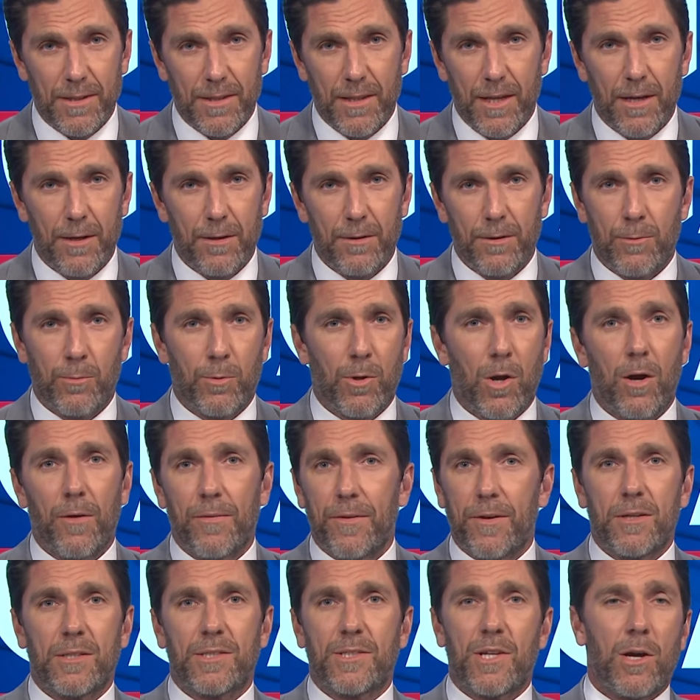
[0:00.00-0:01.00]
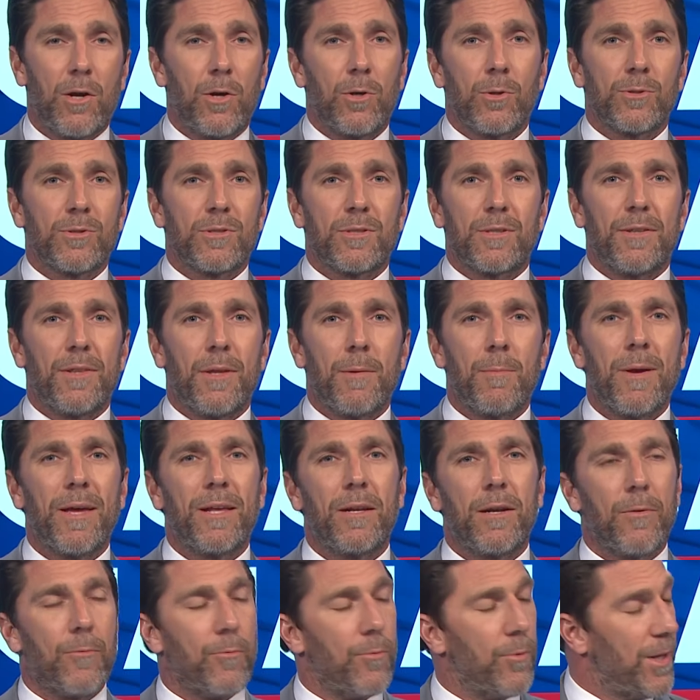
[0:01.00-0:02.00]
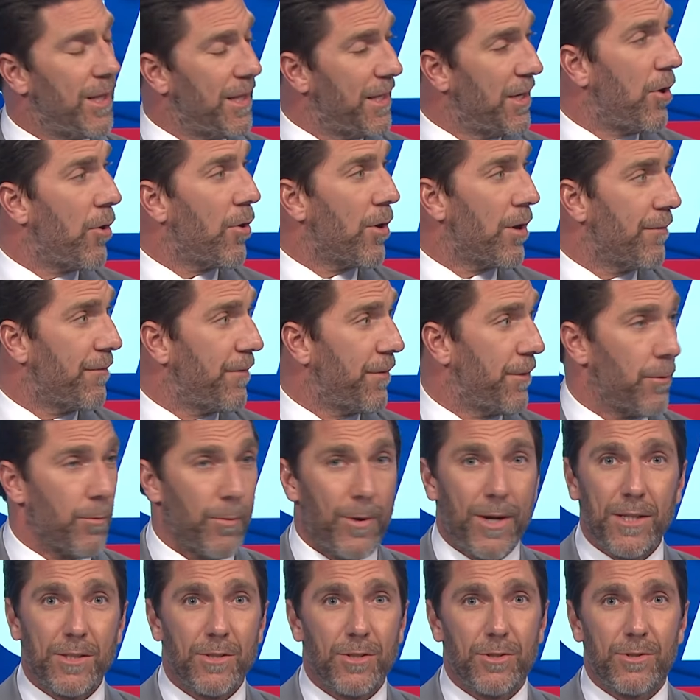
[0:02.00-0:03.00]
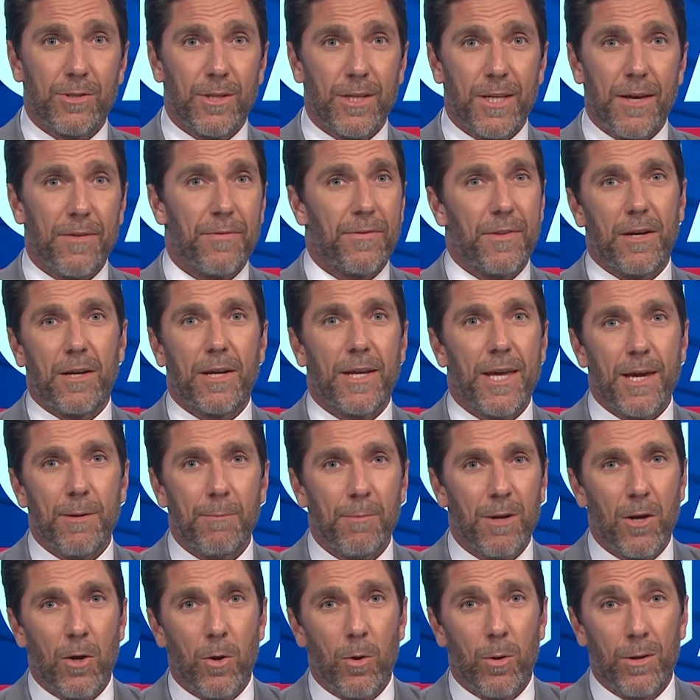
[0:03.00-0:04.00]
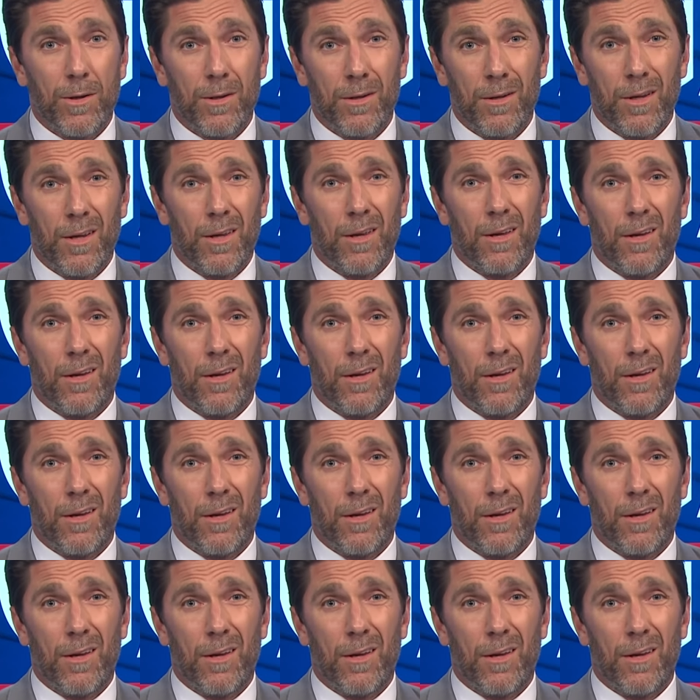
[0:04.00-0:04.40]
They were on their toes, and they made it really hard for the Rangers to get their game going.